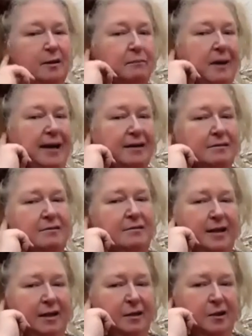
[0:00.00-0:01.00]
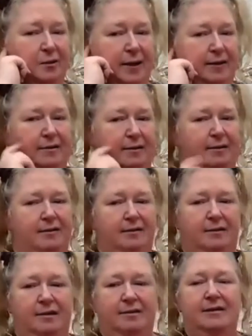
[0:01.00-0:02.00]
by listening to it.
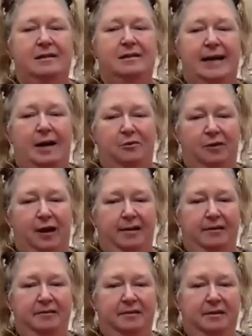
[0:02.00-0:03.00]
Does it sound right?